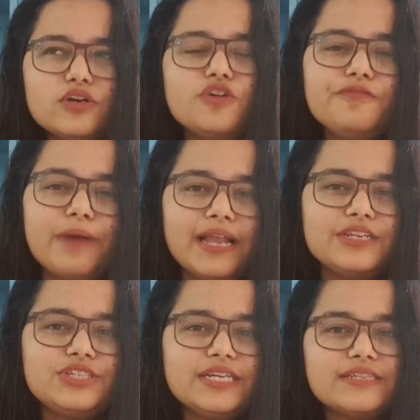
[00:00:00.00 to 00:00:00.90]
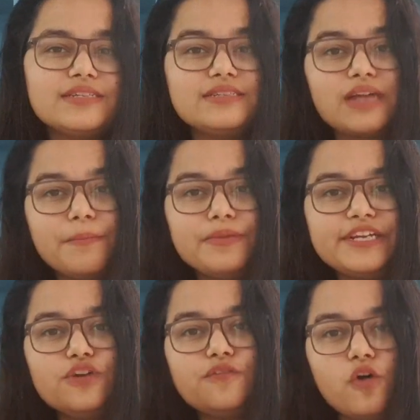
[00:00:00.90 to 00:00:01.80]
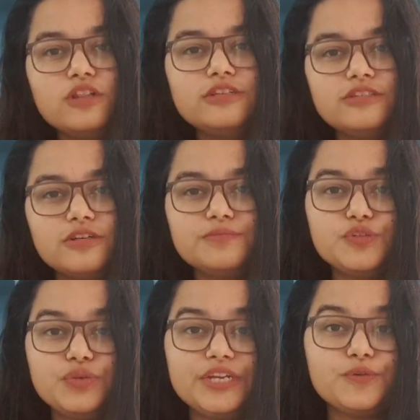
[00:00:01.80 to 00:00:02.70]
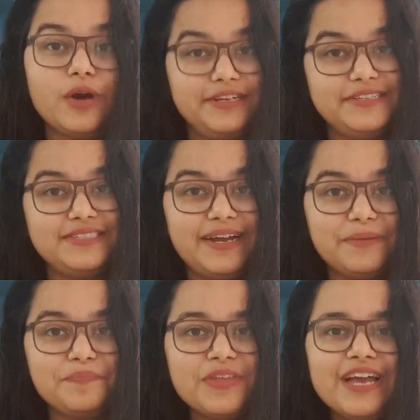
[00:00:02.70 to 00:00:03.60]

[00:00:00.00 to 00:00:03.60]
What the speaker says: Think of balance sheet as a summary of all the terms you need to understand.